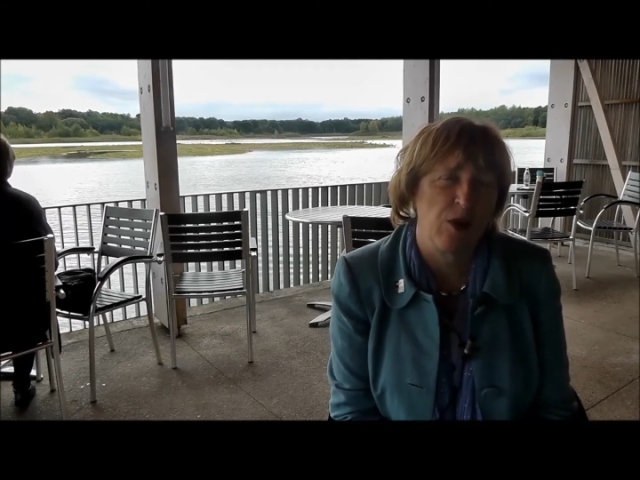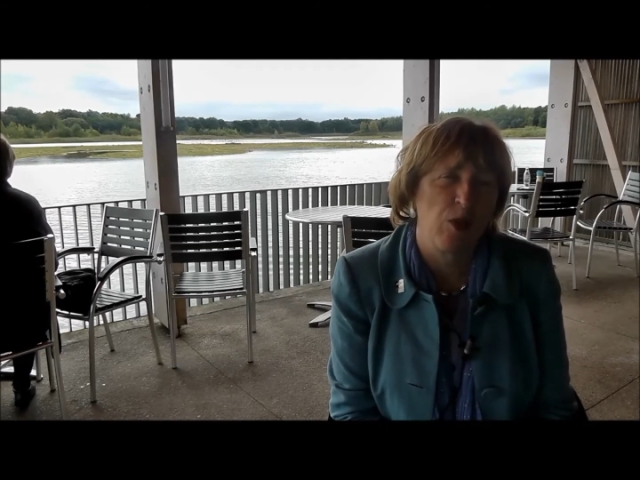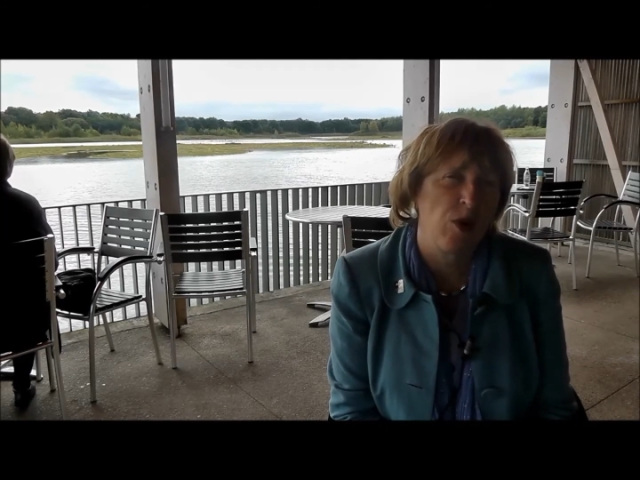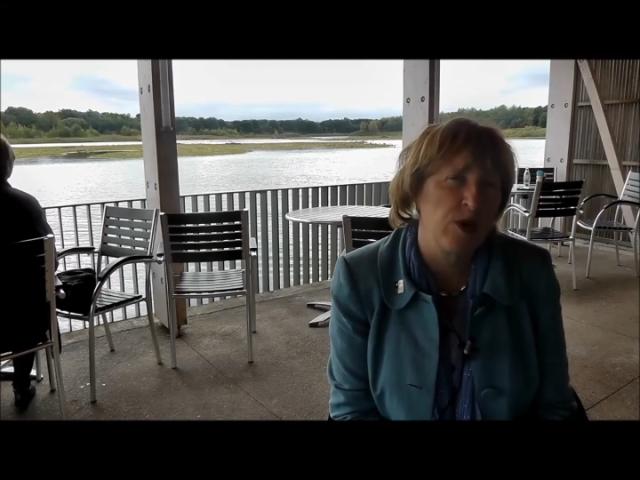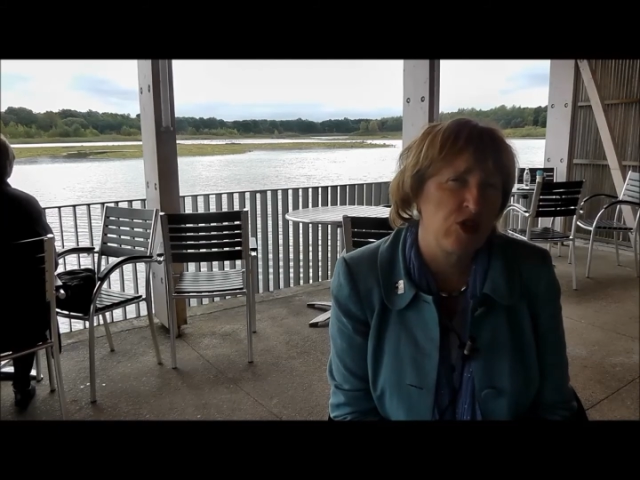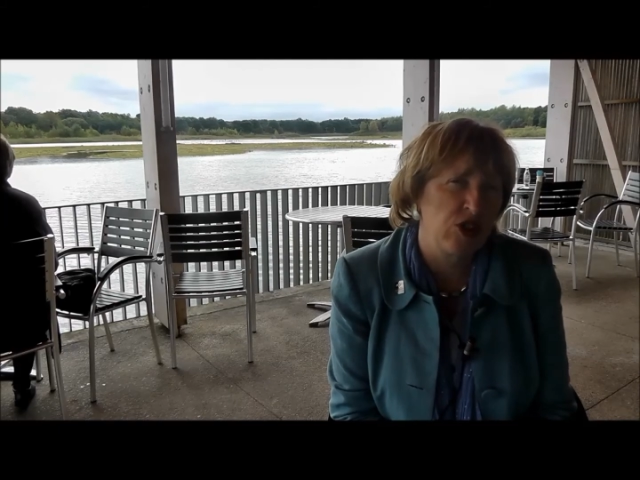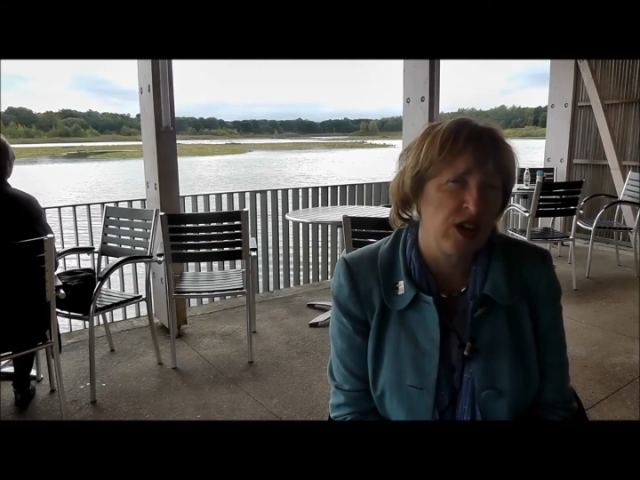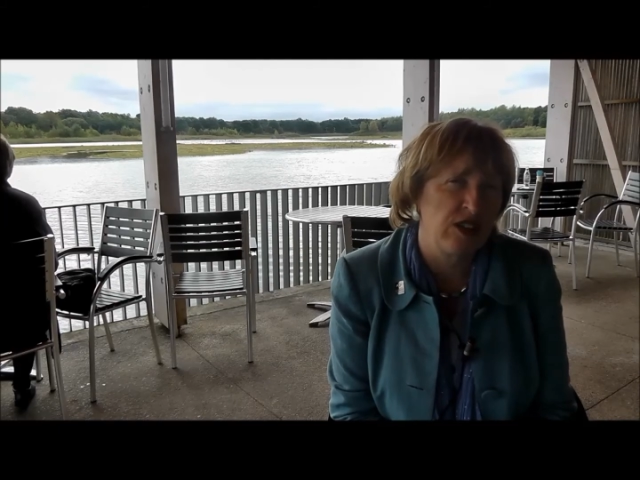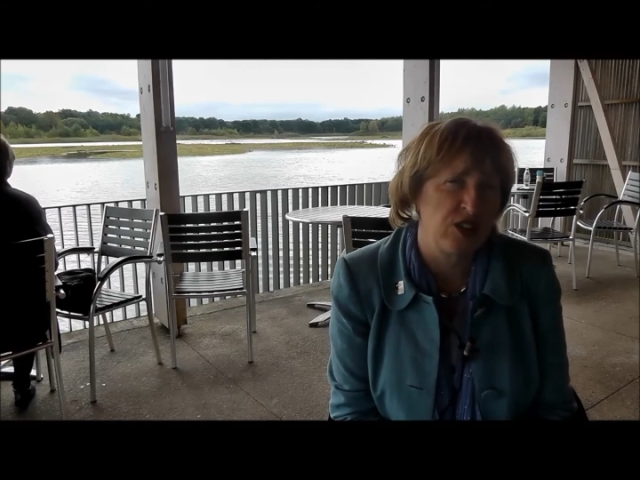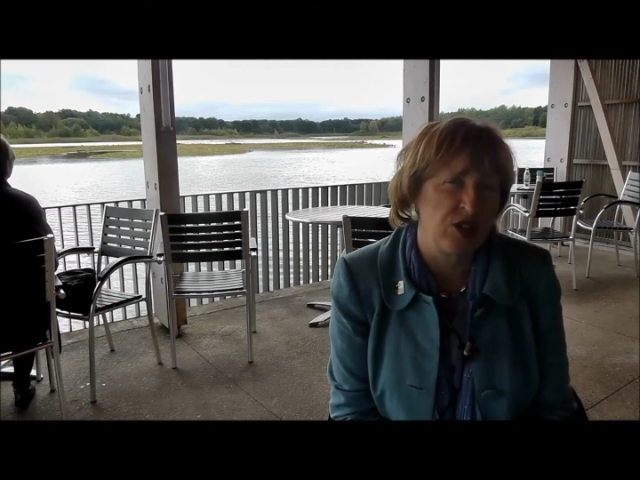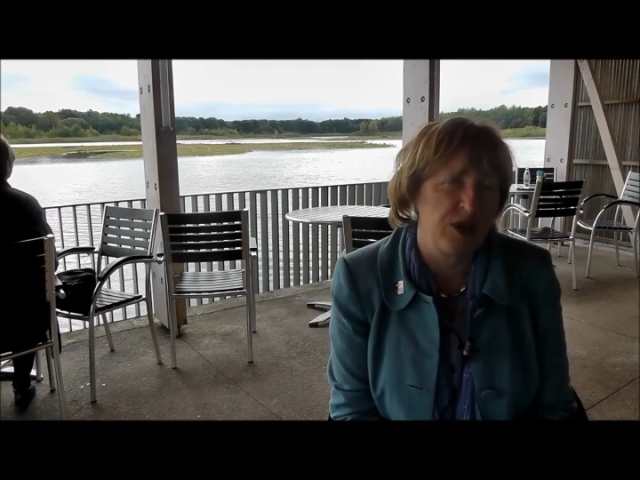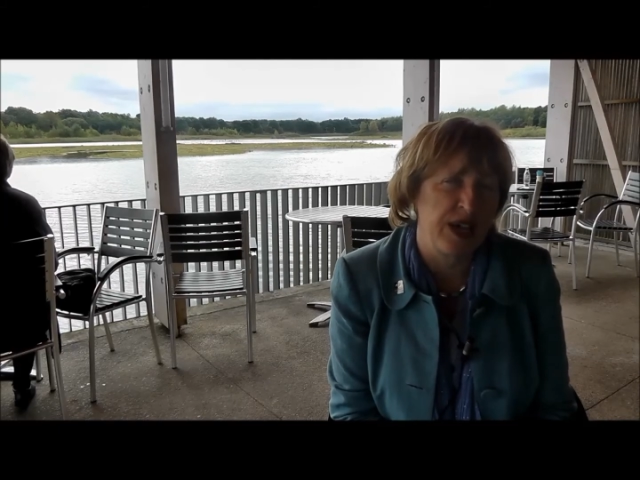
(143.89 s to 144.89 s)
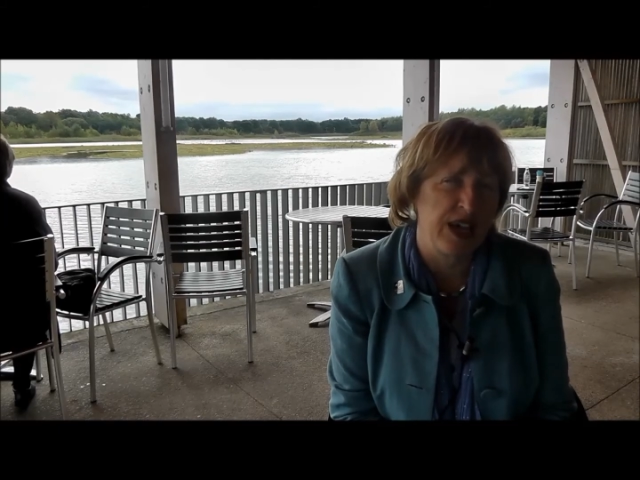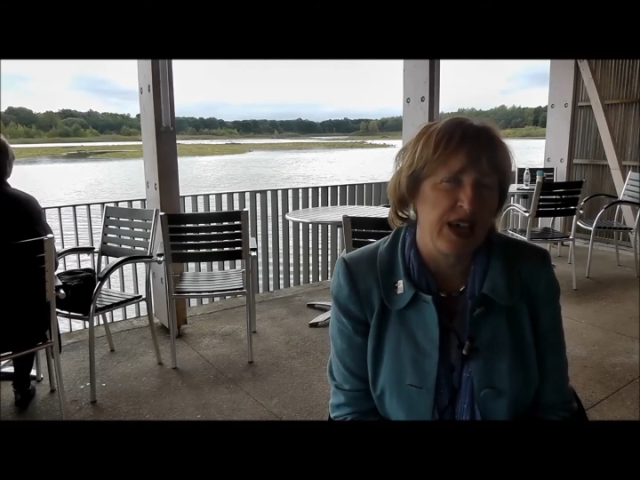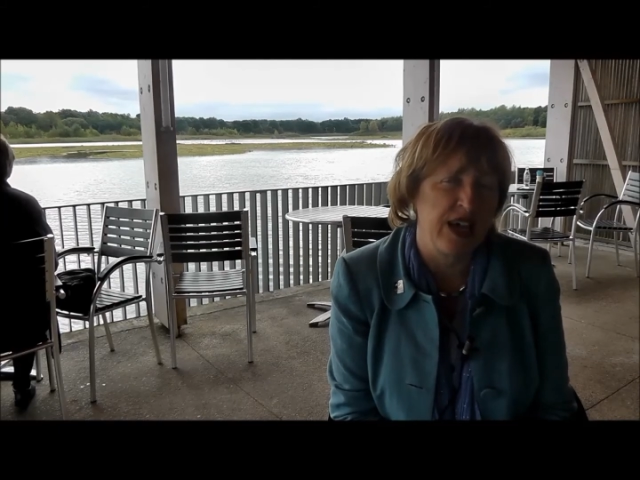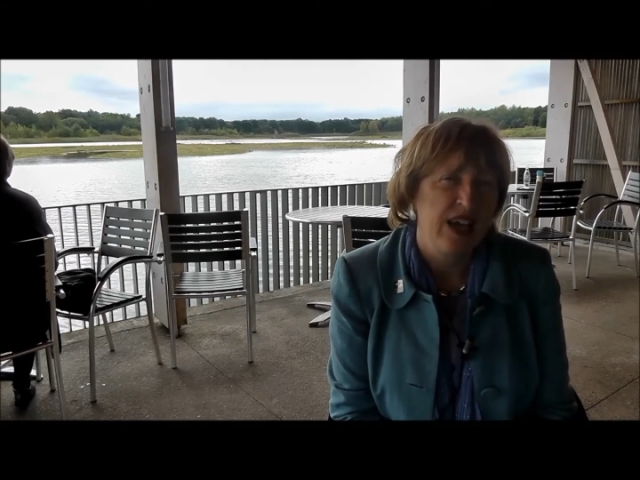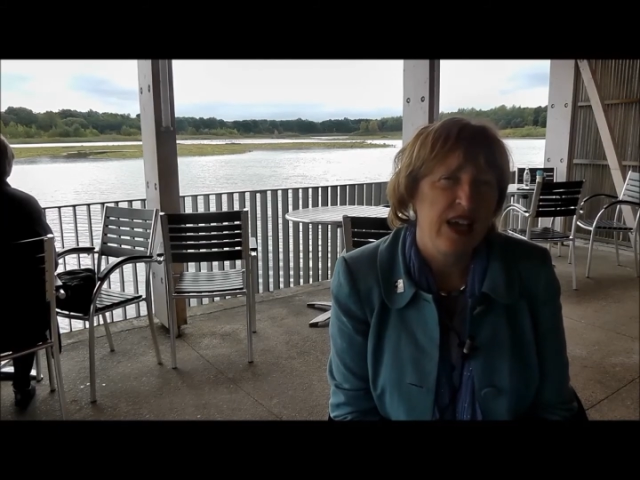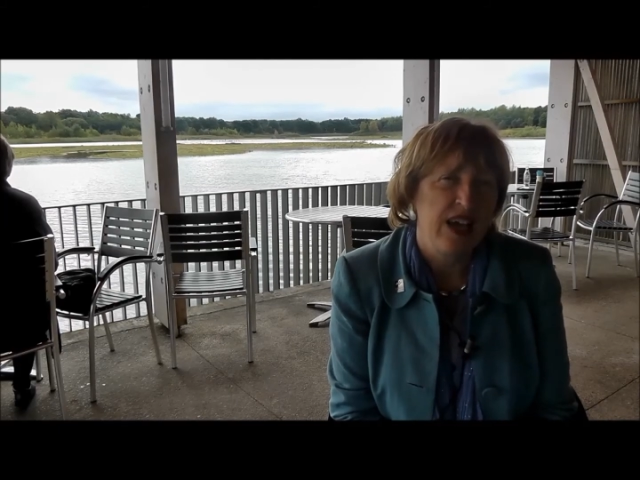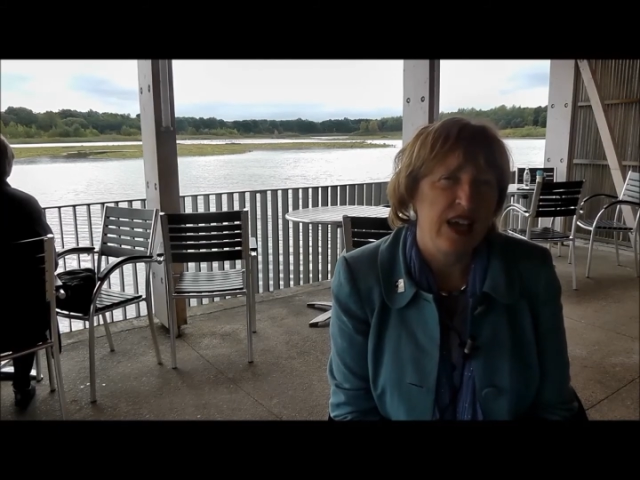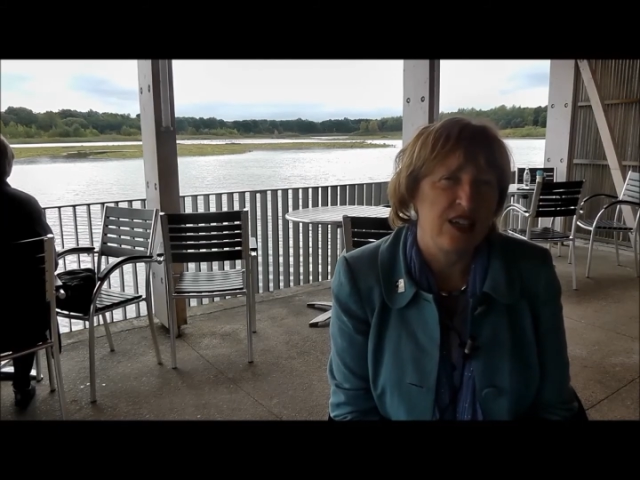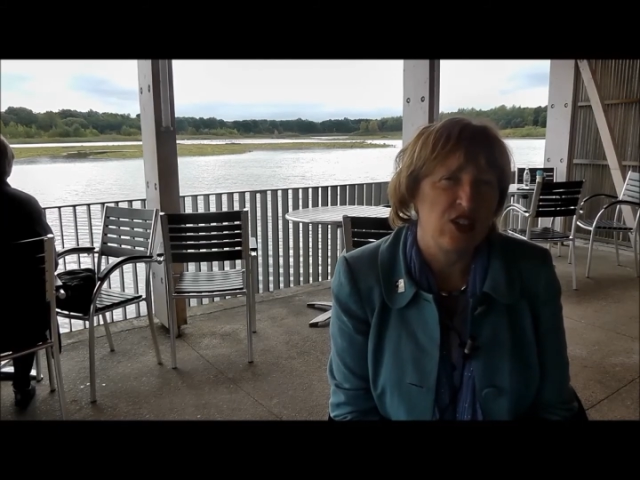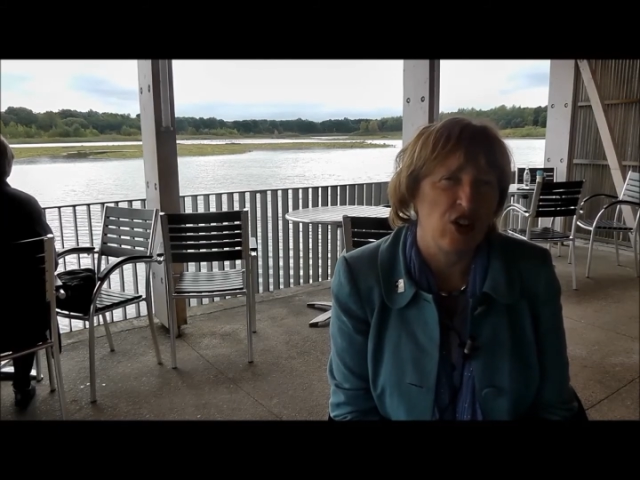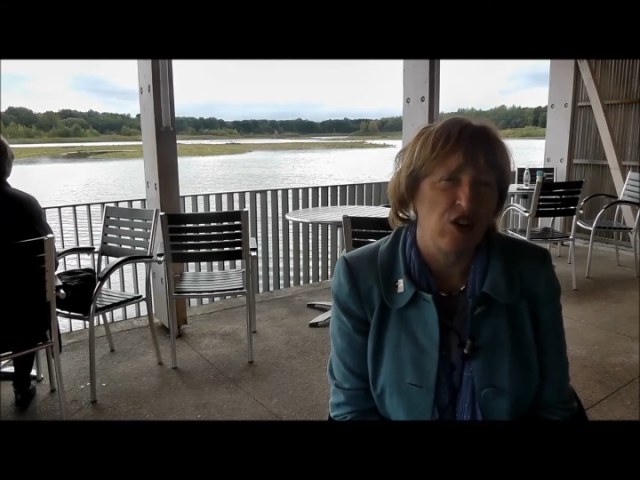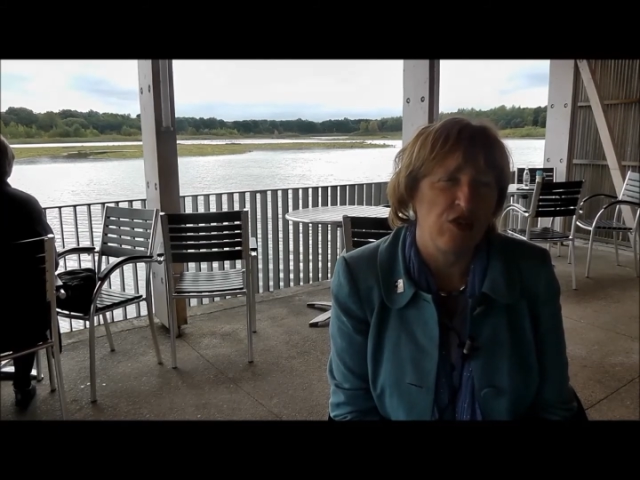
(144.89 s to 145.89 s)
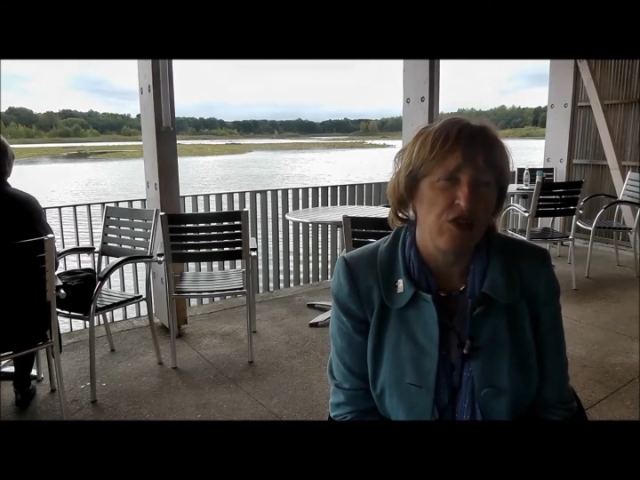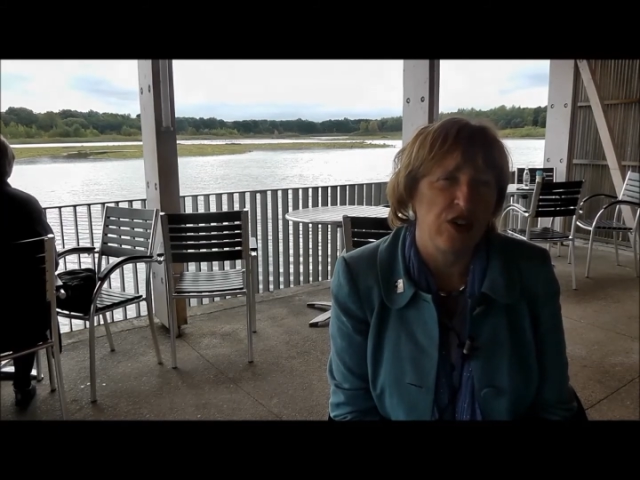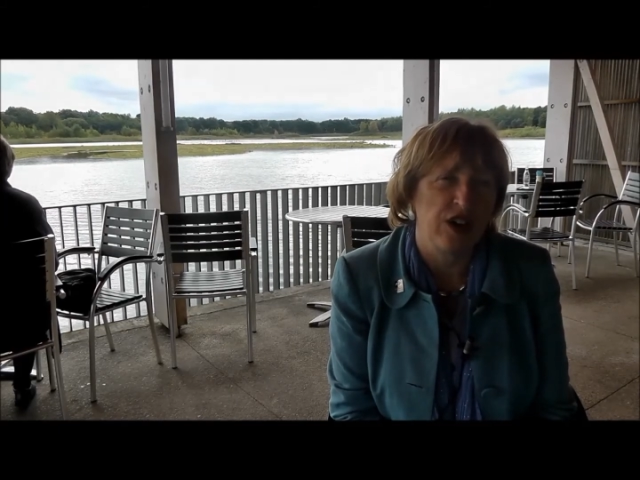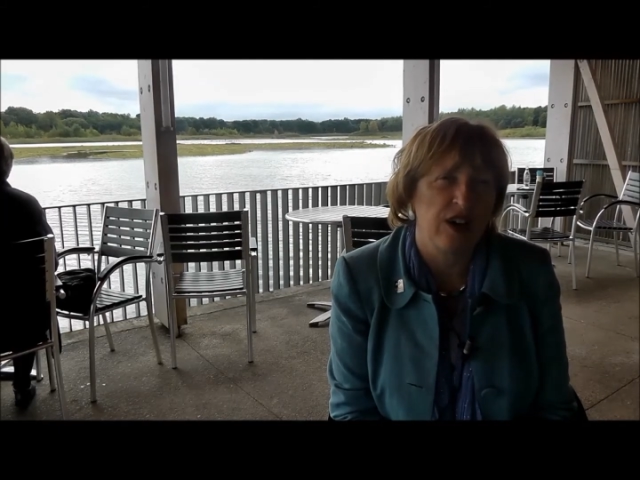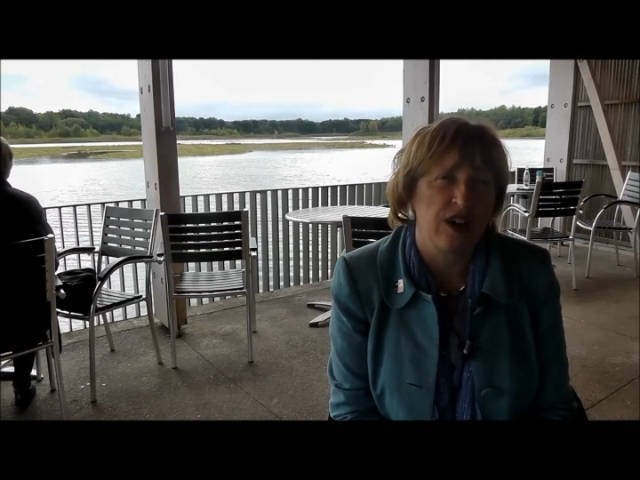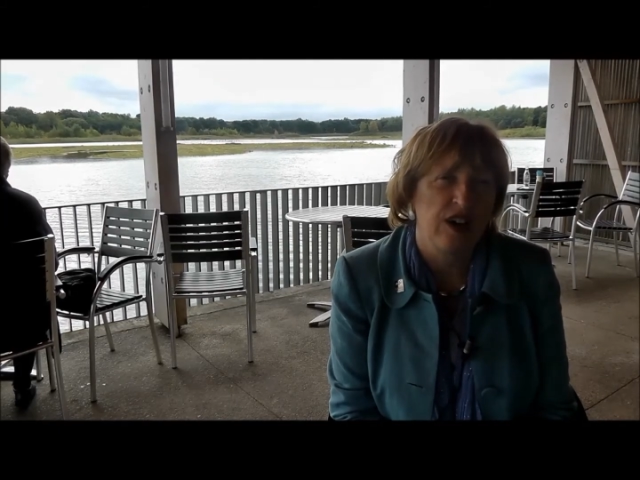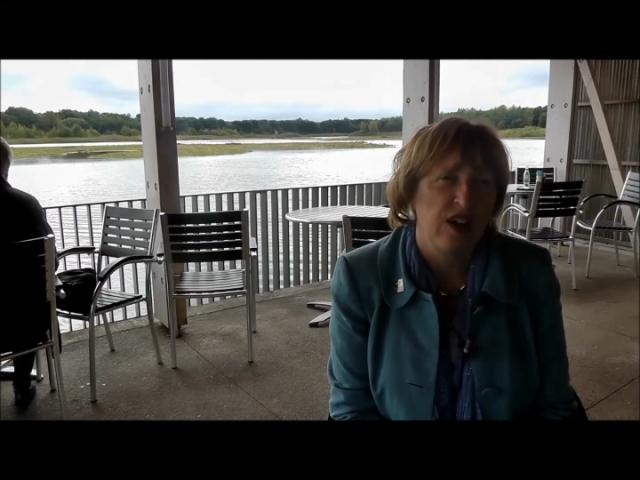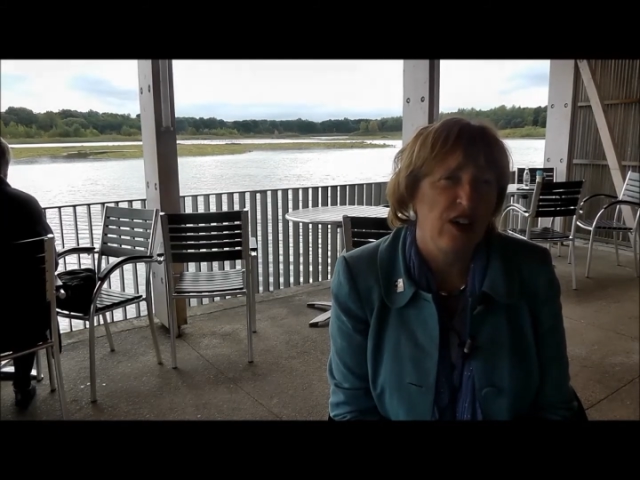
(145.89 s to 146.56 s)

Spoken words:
And what we're trying to do here is offer